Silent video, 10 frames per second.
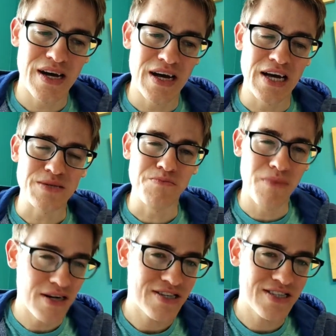as
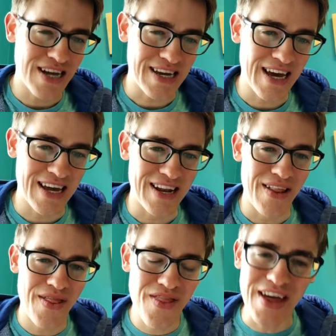much as I can,
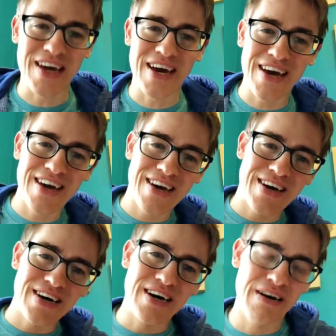think
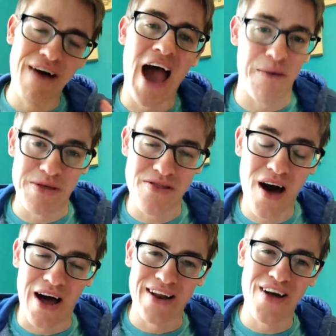of a happy
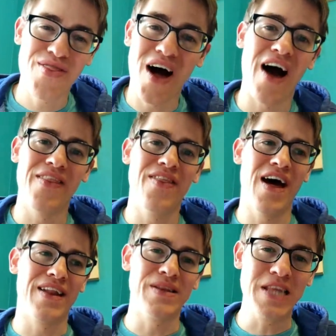thought, a thought
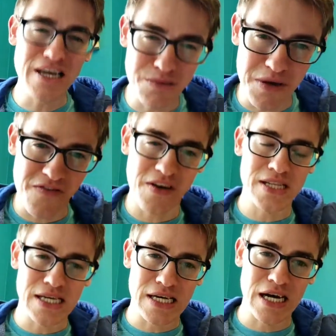that leaves me
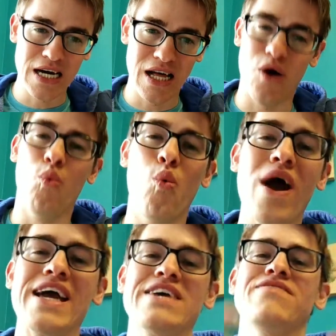feeling a
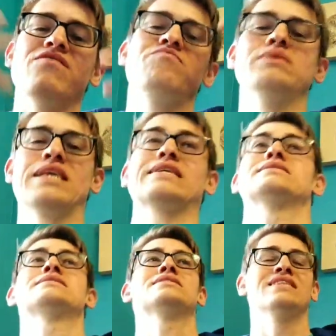wave of
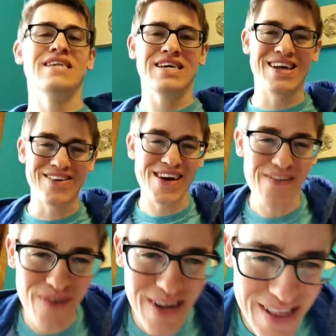bliss. You know, you
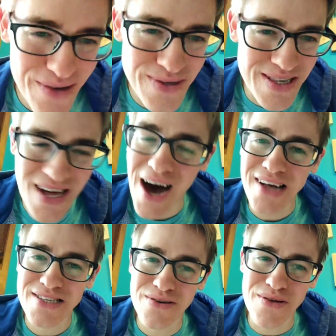ever get those
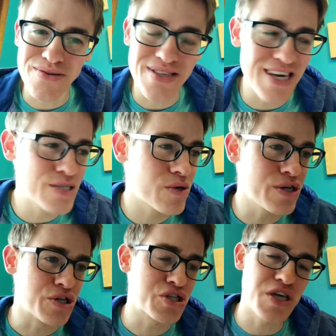thoughts or those things where you
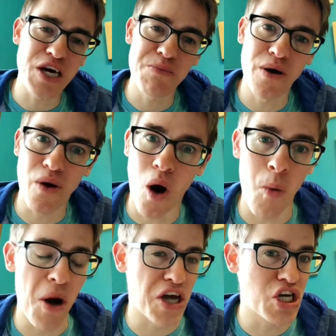just think about, oh
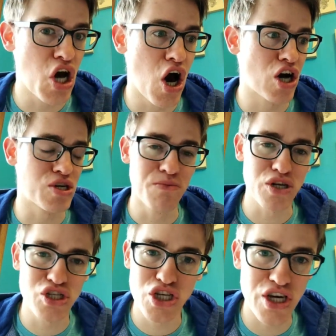my gosh, I'm going to
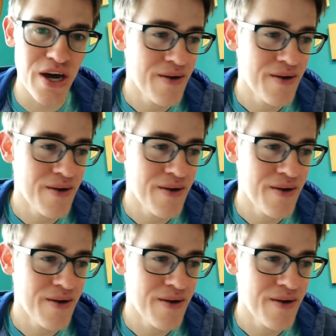see,